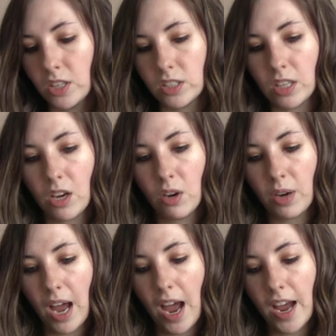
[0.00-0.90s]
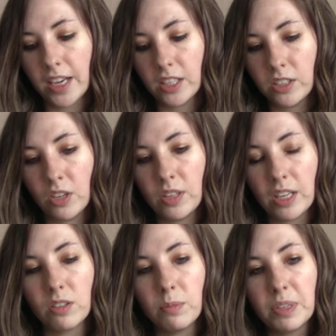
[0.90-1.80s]
So I know
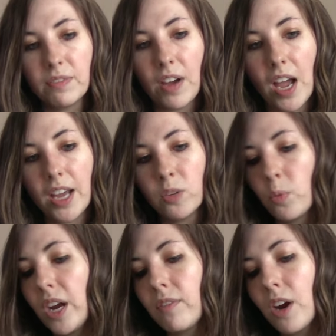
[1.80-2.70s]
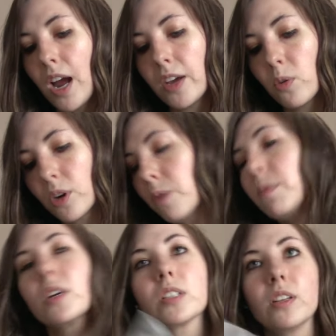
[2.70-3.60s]
that it'll be fine. Whenever I order
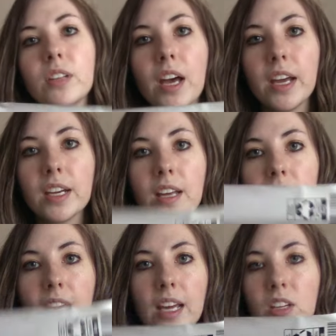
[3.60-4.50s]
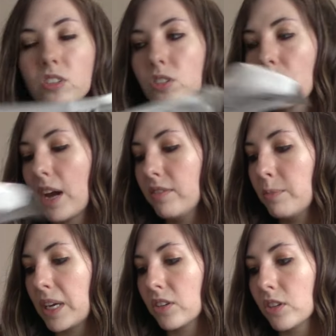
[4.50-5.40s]
books online, they just arrive
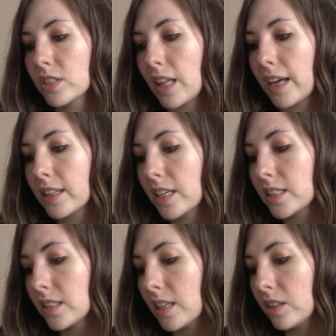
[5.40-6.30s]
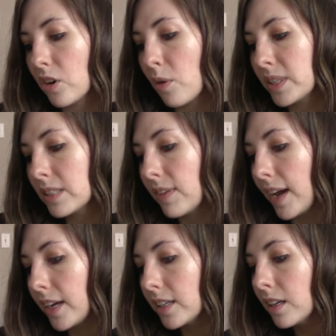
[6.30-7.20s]
in mailers like this and they're always
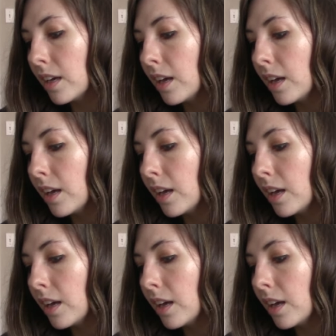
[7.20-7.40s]
fine.